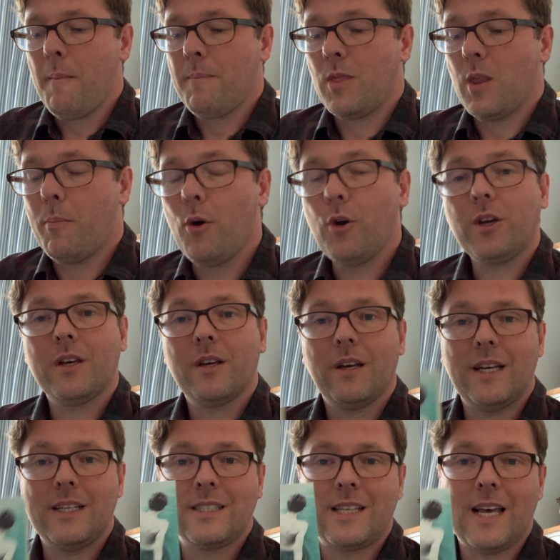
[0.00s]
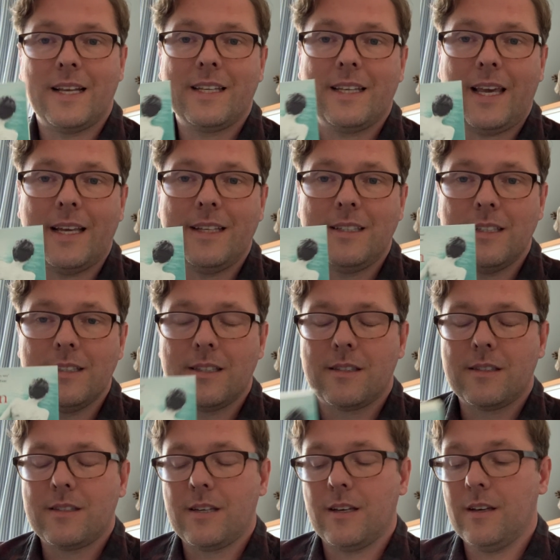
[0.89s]
The book is dedicated
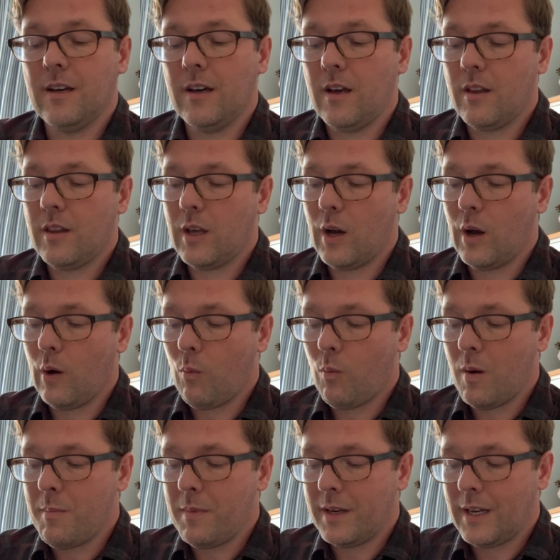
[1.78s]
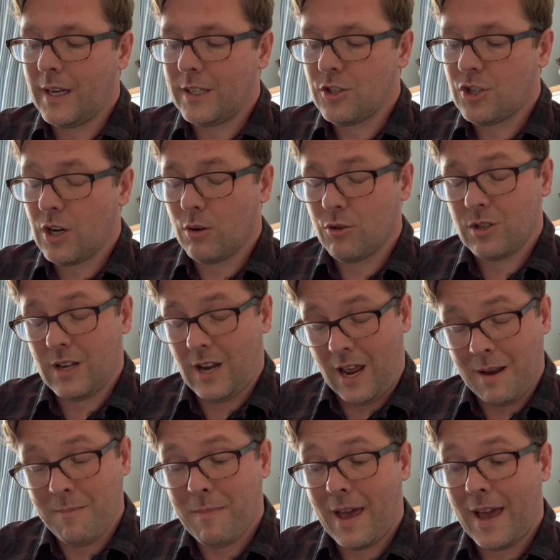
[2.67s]
to the women and children
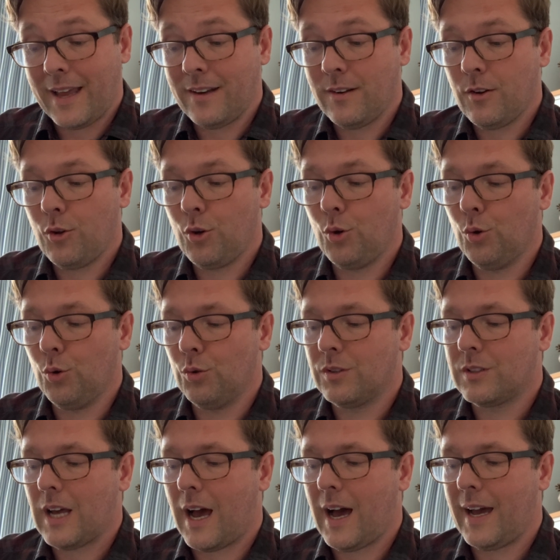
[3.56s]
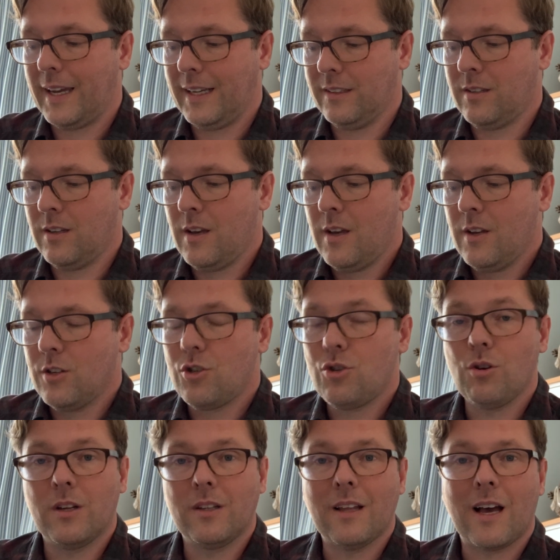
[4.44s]
and men who died
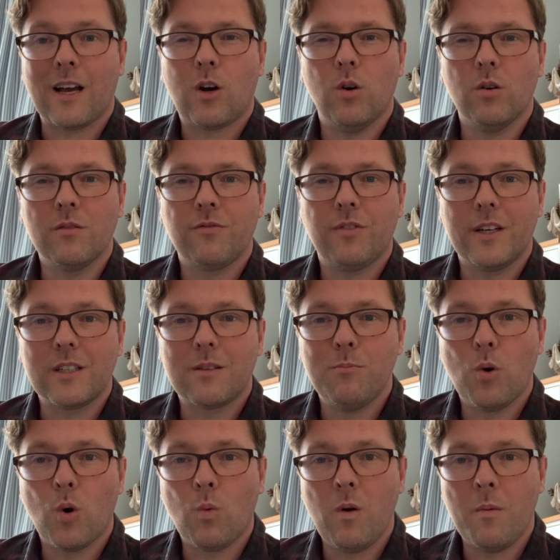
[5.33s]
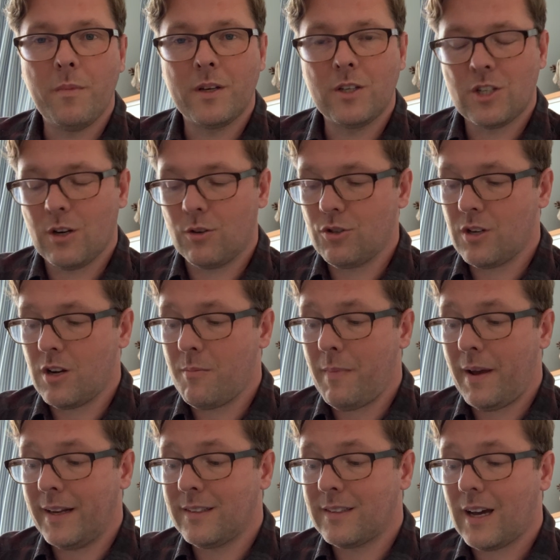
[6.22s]
during that conflict. More women, children and
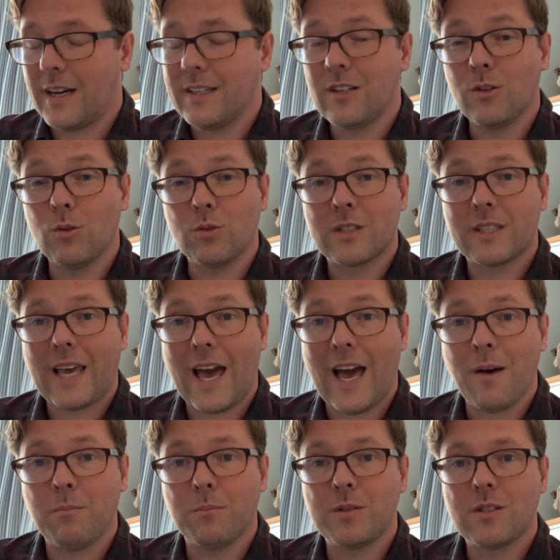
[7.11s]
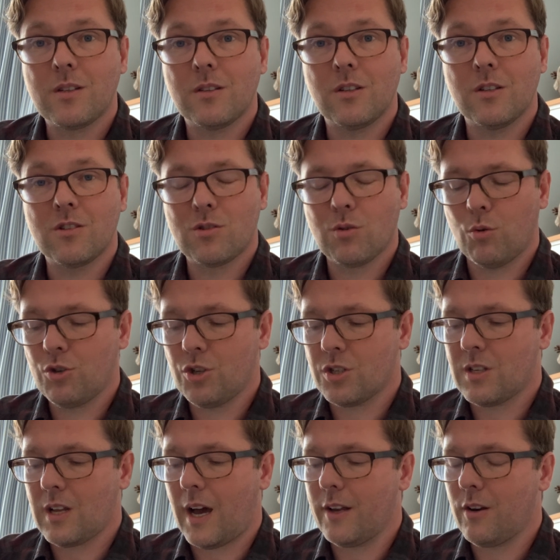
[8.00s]
men died in those camps than soldiers
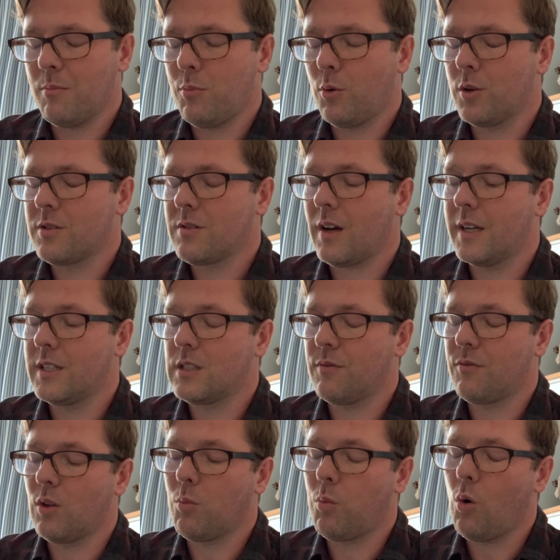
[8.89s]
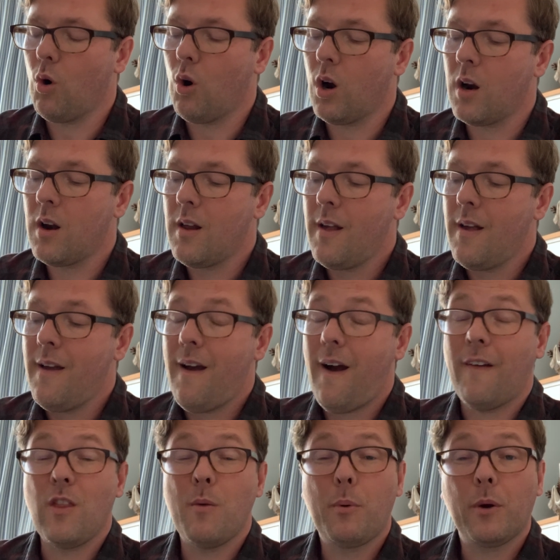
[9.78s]
died on both sides of the war.
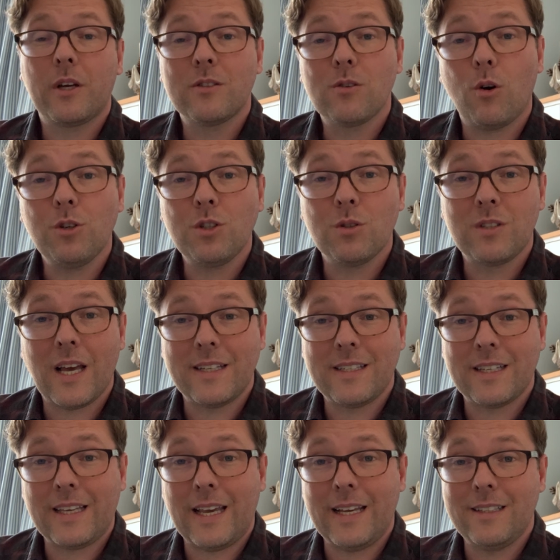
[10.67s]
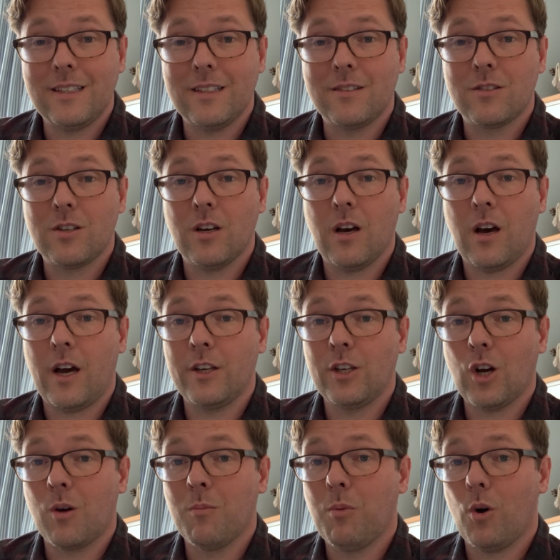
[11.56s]
And the book is also dedicated to a
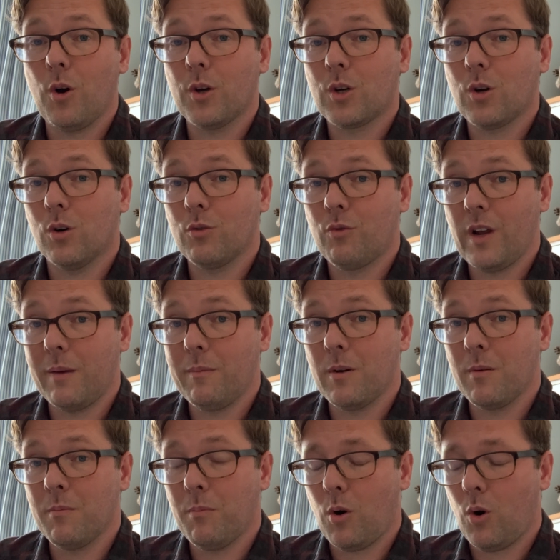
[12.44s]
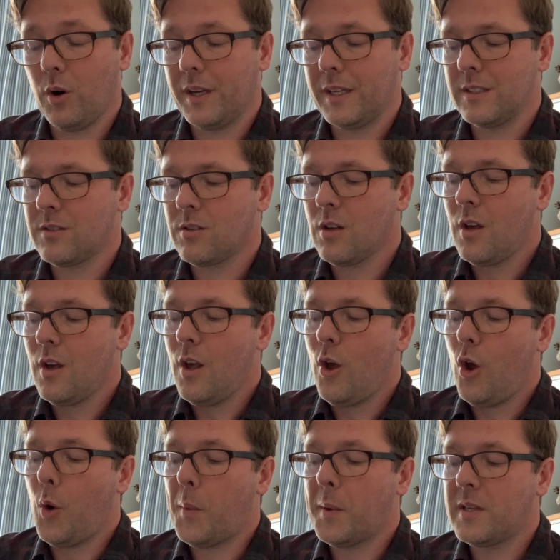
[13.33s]
young boy called Raymond Boys,
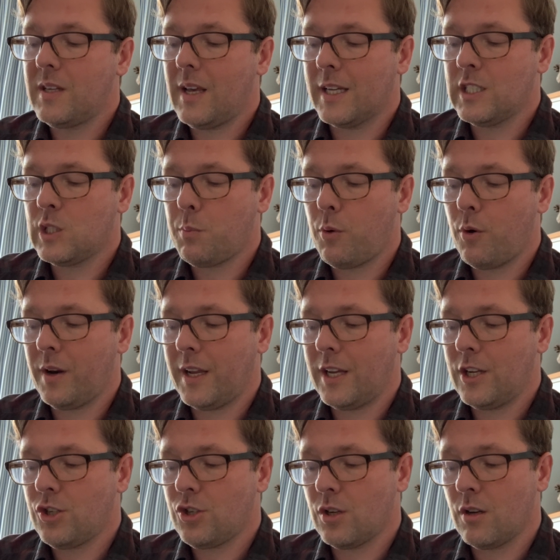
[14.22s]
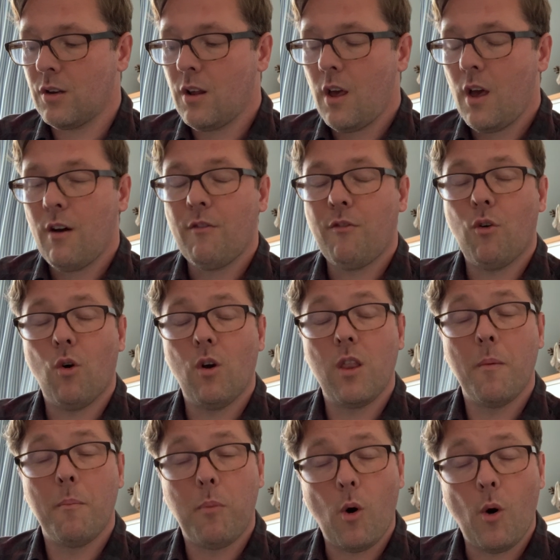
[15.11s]
who was the inspiration for
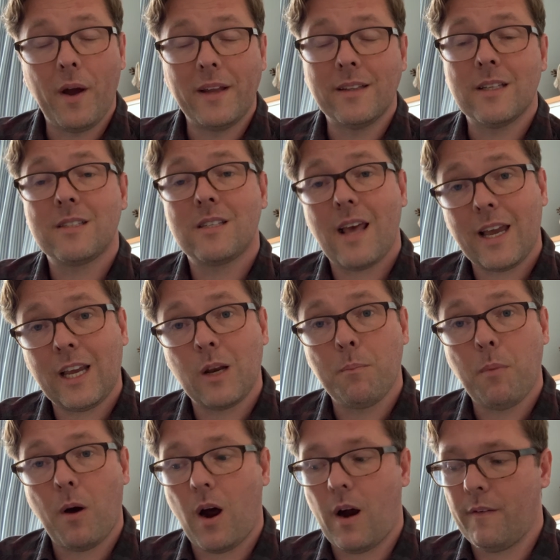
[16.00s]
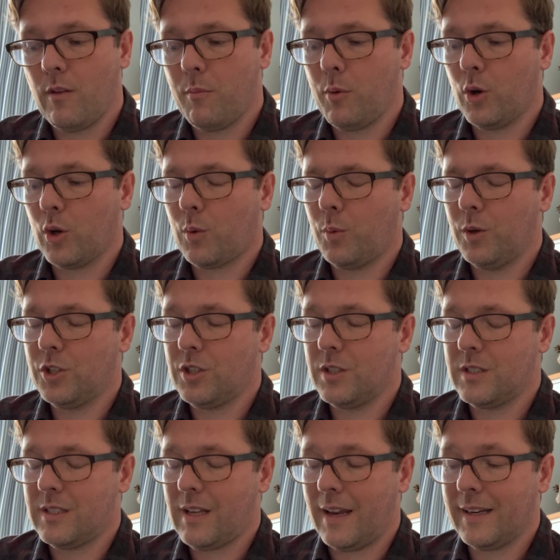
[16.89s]
the boy in the second part of the book, which
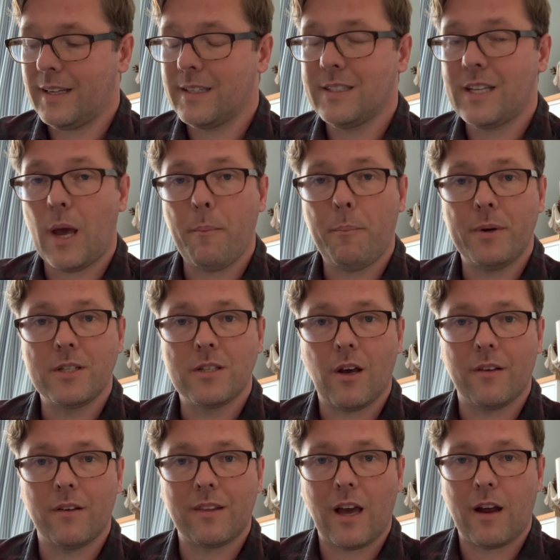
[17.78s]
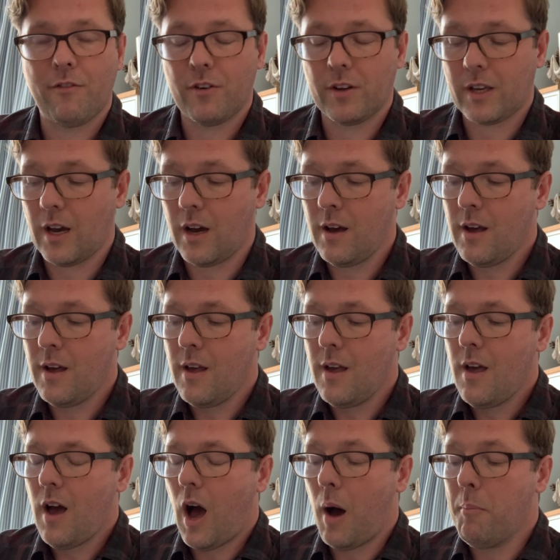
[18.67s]
is set in contemporary South Africa,
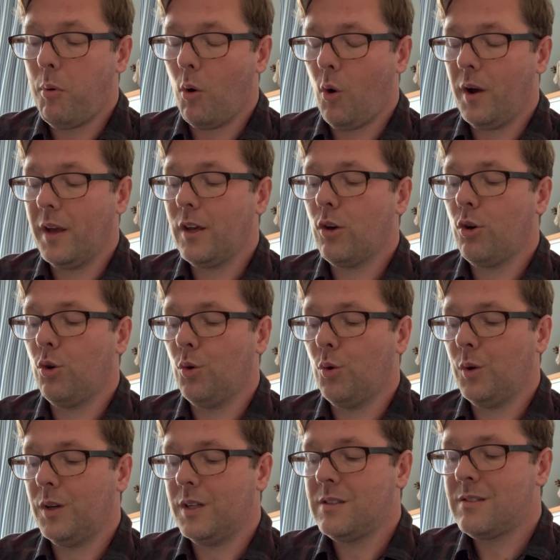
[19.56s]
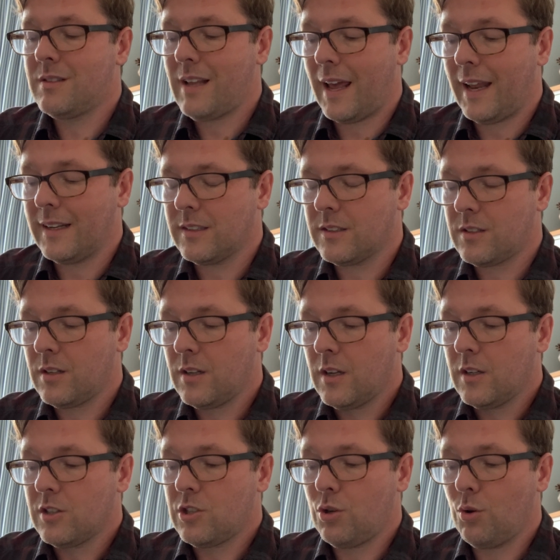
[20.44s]
a boy who is sent
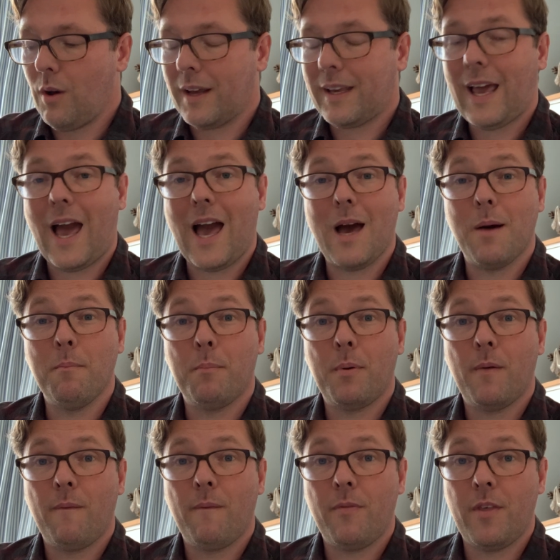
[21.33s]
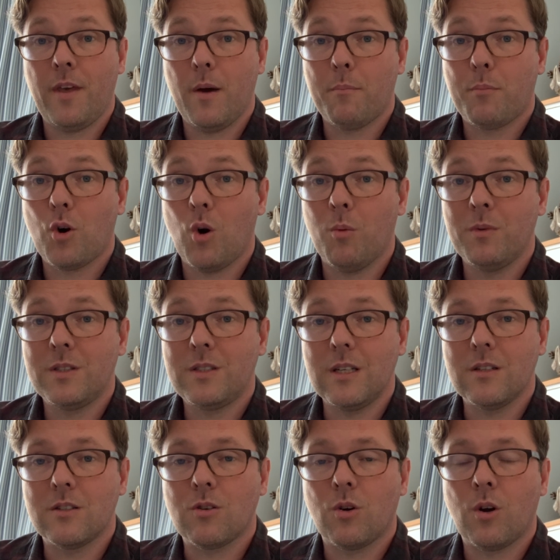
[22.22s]
to a camp that
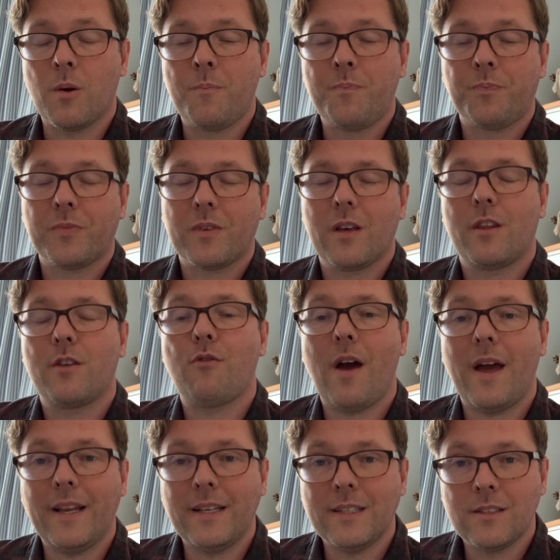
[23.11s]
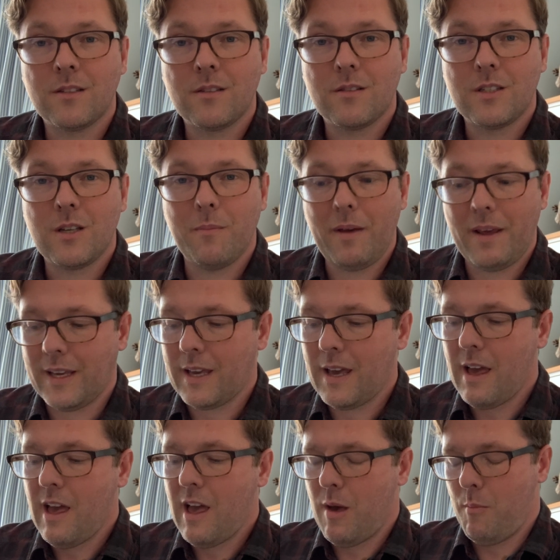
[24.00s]
promises or threatens to make
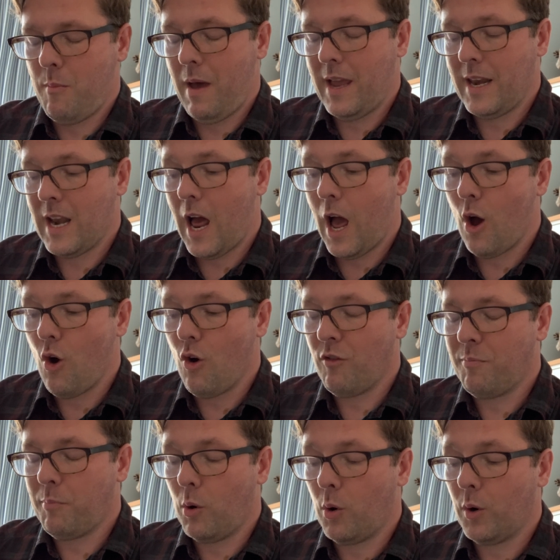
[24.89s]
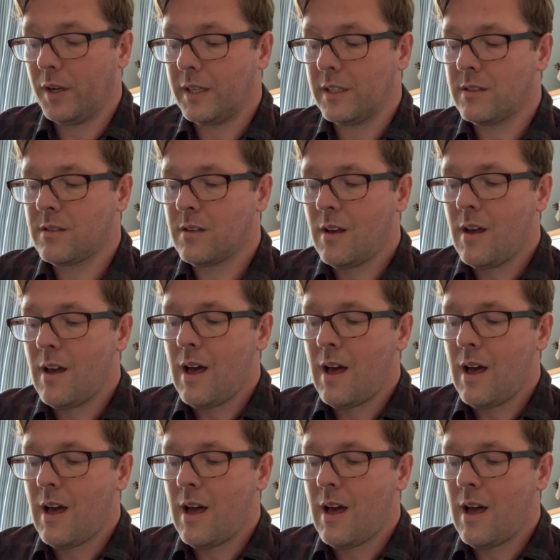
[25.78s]
men out of boys.